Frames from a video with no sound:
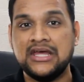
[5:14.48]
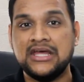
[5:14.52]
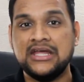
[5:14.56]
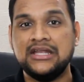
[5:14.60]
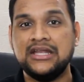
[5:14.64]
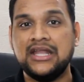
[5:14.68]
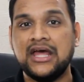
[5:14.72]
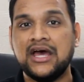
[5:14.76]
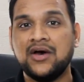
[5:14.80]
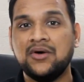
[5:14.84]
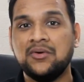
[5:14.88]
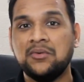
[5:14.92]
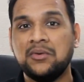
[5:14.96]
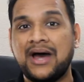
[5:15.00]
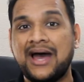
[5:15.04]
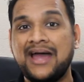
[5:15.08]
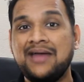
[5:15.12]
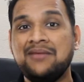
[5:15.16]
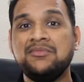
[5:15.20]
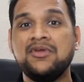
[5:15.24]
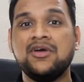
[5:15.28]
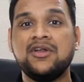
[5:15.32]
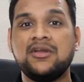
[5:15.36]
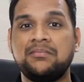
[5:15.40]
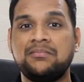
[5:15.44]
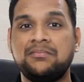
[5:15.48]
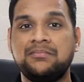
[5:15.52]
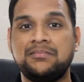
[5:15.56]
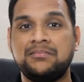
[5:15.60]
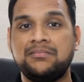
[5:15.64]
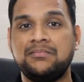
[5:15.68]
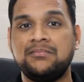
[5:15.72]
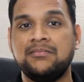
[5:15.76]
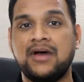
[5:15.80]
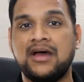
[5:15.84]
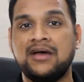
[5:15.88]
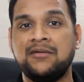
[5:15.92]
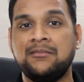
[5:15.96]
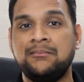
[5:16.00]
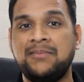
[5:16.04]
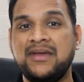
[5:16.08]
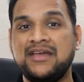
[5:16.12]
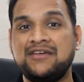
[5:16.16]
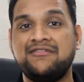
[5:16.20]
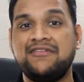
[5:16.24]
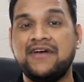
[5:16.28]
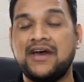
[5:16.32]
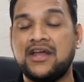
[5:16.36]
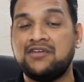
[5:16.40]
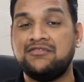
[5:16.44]
Now, I'm not a
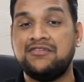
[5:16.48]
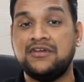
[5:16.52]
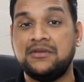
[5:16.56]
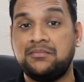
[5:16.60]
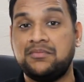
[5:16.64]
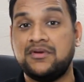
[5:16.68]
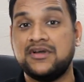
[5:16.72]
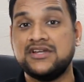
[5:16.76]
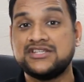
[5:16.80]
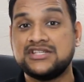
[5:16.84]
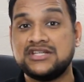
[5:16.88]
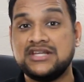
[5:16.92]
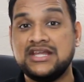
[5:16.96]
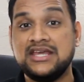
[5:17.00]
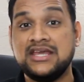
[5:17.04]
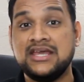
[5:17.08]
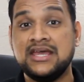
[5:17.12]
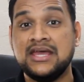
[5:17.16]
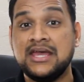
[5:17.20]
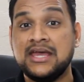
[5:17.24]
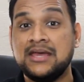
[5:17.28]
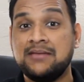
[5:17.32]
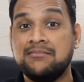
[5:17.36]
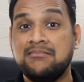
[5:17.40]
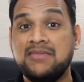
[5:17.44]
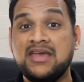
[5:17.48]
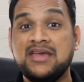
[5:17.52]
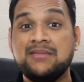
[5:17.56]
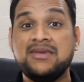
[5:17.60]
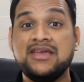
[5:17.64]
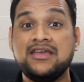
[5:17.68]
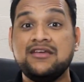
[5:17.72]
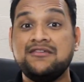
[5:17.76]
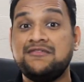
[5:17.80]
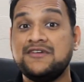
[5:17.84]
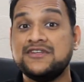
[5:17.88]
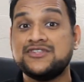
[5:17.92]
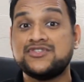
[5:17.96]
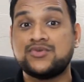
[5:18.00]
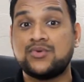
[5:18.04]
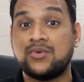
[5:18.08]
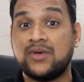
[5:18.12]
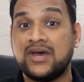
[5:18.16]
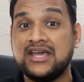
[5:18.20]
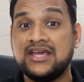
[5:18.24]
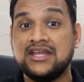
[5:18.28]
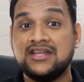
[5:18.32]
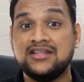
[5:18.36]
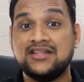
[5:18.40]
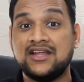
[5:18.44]
big fan of it personally. Maybe if it's
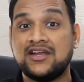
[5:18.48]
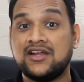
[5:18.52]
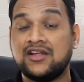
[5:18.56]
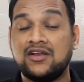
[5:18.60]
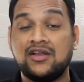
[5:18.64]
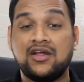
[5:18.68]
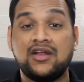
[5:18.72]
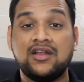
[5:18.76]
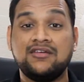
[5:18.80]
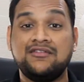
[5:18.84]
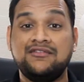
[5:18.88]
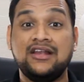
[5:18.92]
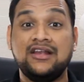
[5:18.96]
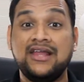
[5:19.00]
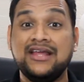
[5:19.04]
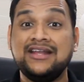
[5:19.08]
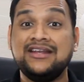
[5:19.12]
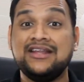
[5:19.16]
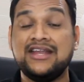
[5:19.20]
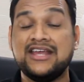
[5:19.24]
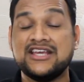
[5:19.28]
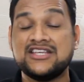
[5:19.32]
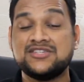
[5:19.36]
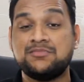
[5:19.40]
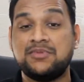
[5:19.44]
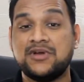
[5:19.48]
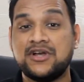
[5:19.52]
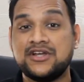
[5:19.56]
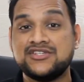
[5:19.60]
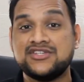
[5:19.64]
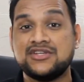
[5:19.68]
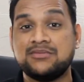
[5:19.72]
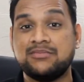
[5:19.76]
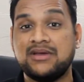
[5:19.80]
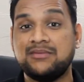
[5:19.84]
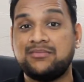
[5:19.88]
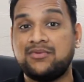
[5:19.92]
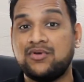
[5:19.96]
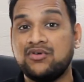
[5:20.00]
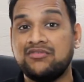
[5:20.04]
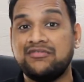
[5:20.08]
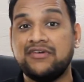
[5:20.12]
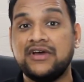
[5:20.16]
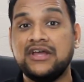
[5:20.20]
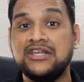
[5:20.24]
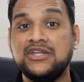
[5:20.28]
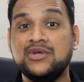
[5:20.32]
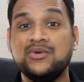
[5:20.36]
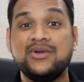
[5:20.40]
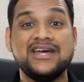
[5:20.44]
right, there are a lot of LinkedIn experts in my
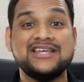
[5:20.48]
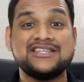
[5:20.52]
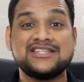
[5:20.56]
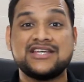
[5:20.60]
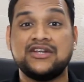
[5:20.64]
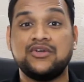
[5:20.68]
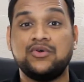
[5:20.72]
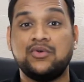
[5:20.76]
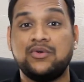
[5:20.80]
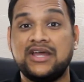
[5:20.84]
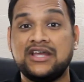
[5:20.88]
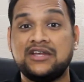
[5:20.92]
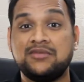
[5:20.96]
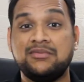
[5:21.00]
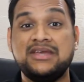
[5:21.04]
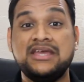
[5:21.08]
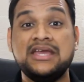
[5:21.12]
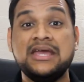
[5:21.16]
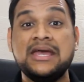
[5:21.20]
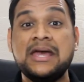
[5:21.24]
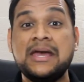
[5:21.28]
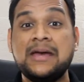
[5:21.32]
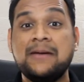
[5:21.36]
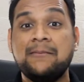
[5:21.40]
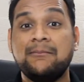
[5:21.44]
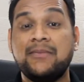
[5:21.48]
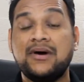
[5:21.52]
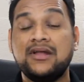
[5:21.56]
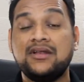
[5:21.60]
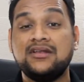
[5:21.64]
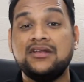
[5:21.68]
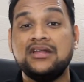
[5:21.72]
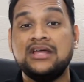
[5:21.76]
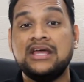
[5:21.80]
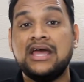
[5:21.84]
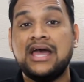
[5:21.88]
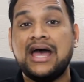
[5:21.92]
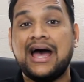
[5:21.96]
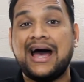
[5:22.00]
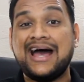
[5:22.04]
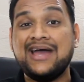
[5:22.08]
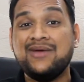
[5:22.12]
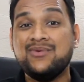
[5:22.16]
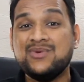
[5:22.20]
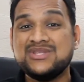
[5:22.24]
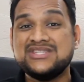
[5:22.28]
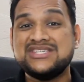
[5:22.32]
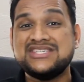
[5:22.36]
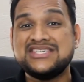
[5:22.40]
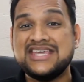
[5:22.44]
profile, you guys can correct me, but I
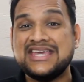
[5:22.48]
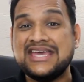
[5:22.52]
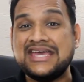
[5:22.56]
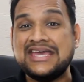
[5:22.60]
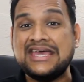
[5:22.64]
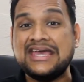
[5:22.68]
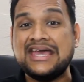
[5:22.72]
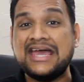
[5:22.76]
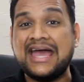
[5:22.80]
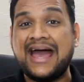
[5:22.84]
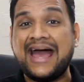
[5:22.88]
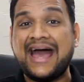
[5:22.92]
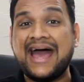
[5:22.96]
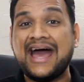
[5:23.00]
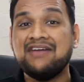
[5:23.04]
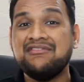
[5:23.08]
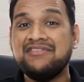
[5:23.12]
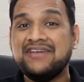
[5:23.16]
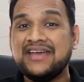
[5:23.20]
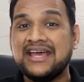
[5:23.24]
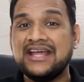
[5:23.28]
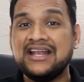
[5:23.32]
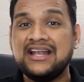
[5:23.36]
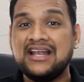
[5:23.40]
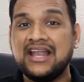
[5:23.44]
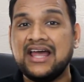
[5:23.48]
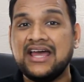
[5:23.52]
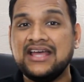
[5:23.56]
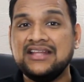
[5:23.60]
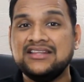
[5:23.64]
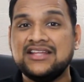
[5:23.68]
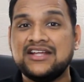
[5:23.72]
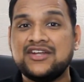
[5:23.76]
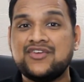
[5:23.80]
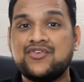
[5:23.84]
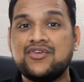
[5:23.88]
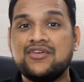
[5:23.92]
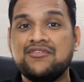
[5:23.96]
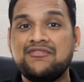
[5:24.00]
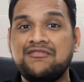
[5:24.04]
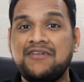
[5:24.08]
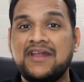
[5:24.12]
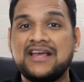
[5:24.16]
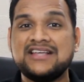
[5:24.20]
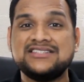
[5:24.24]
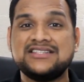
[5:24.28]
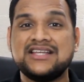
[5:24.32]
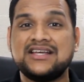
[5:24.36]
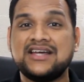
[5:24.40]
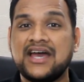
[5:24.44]
would say have a headline that
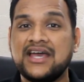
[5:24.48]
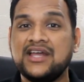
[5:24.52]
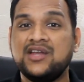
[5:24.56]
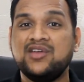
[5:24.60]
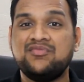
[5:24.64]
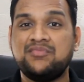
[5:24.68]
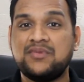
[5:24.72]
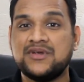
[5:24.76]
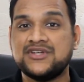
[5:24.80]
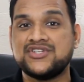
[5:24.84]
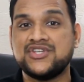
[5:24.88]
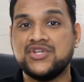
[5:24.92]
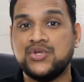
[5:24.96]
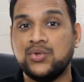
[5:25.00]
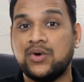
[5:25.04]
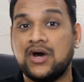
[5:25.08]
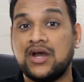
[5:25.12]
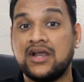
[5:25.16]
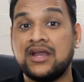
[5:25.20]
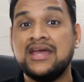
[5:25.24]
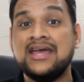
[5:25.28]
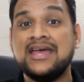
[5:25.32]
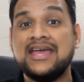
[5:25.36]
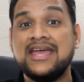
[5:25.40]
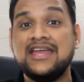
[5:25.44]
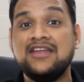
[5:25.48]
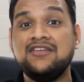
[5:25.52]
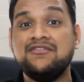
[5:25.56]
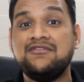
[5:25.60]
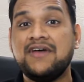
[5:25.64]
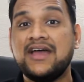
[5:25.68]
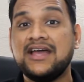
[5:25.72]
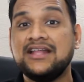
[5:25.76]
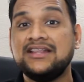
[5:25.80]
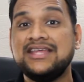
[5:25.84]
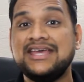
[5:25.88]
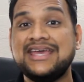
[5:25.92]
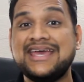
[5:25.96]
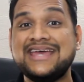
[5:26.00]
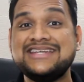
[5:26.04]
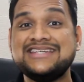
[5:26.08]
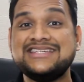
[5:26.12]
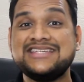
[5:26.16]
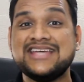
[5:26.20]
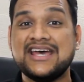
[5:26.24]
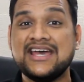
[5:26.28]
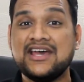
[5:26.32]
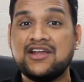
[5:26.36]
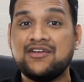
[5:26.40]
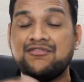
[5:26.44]
reflects the kind of person you are. In fact, the
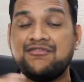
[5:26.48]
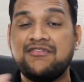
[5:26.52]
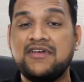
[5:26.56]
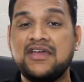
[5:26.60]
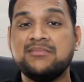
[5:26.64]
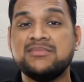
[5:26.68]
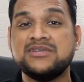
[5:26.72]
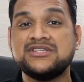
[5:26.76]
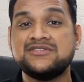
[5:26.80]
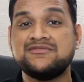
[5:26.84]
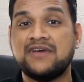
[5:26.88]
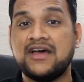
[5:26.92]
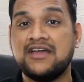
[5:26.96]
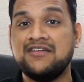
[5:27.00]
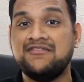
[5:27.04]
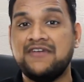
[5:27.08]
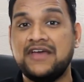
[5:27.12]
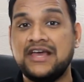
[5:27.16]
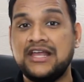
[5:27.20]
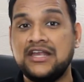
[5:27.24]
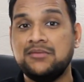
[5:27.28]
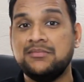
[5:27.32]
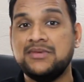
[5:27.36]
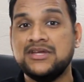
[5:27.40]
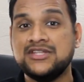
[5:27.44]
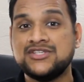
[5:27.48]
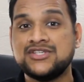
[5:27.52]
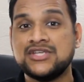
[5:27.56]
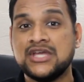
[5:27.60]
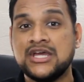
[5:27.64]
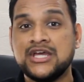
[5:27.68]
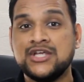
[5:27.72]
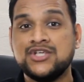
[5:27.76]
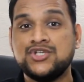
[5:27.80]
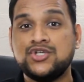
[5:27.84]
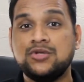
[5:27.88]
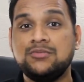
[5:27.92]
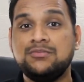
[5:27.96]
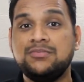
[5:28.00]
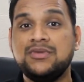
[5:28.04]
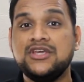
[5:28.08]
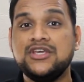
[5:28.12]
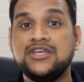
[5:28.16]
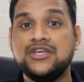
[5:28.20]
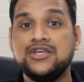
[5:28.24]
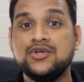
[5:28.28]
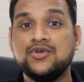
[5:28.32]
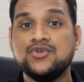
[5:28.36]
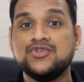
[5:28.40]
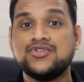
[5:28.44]
entire famous 5 elements should be
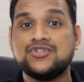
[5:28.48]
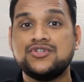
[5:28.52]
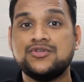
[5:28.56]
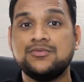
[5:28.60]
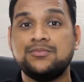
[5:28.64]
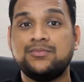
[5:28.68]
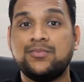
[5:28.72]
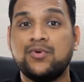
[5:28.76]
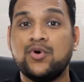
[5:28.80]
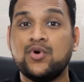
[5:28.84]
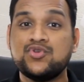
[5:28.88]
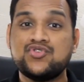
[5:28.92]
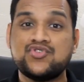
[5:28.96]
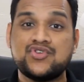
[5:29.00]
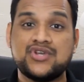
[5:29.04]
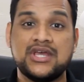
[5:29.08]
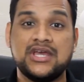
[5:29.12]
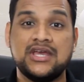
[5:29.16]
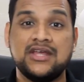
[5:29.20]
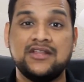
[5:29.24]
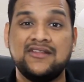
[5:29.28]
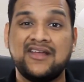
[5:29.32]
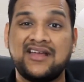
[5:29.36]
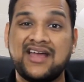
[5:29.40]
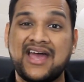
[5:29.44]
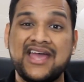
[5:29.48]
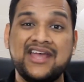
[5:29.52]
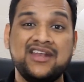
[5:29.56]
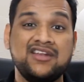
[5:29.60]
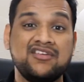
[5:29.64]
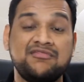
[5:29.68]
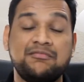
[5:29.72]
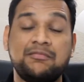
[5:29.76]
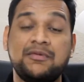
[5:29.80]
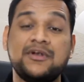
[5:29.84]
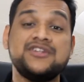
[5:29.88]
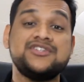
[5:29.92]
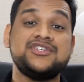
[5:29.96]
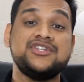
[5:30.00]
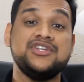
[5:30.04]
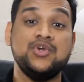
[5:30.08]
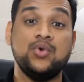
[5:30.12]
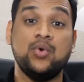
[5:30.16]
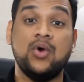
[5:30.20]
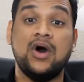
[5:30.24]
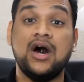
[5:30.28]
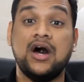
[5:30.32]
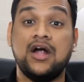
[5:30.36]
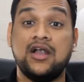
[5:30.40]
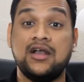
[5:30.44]
used to portray the kind of person
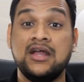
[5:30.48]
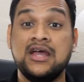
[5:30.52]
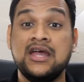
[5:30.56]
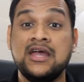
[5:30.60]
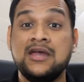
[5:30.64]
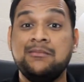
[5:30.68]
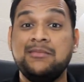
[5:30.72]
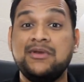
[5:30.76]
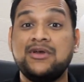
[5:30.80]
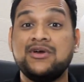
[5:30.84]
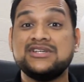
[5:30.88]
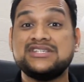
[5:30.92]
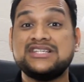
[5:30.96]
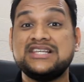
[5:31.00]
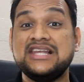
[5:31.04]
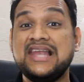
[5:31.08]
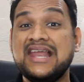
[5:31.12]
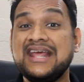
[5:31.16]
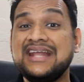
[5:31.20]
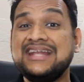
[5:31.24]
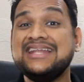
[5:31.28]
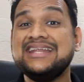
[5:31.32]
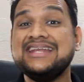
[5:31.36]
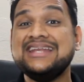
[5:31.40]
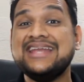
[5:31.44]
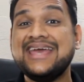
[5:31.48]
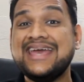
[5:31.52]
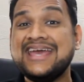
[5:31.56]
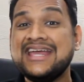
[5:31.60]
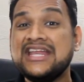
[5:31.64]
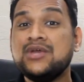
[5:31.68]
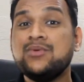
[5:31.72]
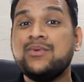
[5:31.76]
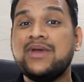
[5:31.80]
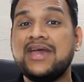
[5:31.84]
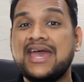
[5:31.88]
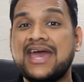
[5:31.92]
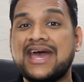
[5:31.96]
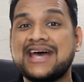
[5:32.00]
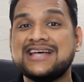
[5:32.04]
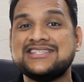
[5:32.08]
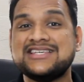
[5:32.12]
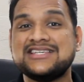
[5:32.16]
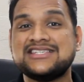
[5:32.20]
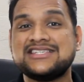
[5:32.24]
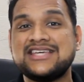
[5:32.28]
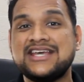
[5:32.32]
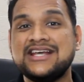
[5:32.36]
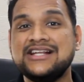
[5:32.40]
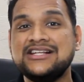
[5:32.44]
you are, because LinkedIn anyway has
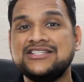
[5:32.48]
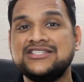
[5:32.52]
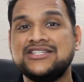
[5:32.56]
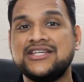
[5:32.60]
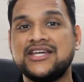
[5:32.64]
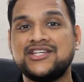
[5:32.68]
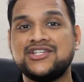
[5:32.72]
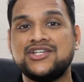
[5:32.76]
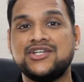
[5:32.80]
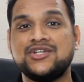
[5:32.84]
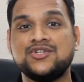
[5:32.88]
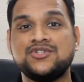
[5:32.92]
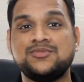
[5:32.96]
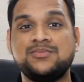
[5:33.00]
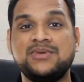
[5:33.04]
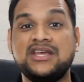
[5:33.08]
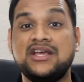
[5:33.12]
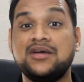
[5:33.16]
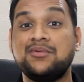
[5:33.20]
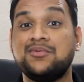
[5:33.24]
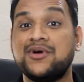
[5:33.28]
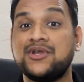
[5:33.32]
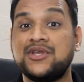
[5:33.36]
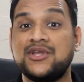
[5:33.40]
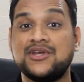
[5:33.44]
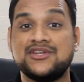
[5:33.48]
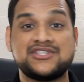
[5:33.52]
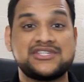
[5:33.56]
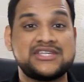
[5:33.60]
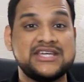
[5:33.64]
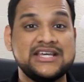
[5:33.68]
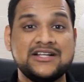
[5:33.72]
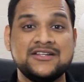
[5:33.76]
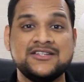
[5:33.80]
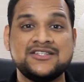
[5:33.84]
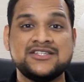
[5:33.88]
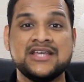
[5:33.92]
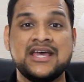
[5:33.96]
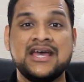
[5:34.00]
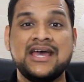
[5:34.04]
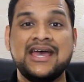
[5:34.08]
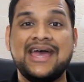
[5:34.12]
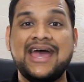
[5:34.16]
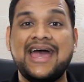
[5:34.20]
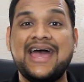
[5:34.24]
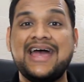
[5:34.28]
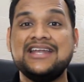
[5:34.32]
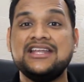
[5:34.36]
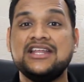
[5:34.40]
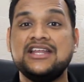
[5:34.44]
a skills section to speak about your skills
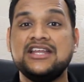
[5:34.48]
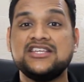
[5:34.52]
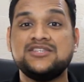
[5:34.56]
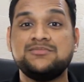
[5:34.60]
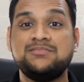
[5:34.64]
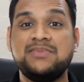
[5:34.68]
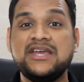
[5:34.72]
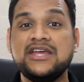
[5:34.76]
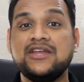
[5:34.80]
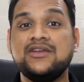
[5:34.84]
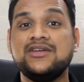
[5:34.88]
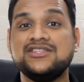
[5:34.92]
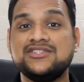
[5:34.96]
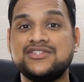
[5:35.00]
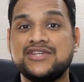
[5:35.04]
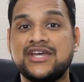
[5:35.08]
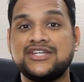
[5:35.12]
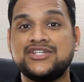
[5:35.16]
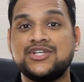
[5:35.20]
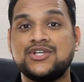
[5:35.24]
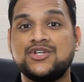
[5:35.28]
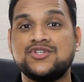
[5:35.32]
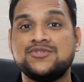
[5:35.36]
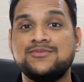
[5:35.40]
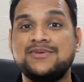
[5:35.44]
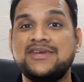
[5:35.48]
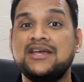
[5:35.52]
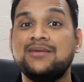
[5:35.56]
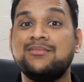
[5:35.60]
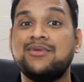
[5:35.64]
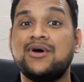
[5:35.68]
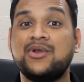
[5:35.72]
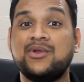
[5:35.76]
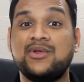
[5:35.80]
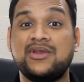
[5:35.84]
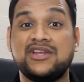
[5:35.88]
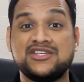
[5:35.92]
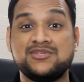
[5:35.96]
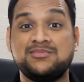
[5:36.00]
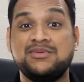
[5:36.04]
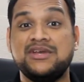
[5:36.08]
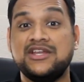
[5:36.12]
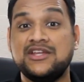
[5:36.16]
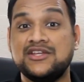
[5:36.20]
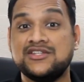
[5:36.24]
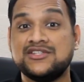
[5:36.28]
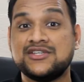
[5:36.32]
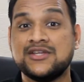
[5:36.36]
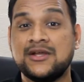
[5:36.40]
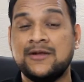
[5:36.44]
and an experience section to speak about your
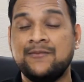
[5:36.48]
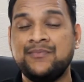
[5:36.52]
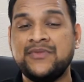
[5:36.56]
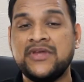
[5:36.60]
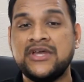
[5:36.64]
experience.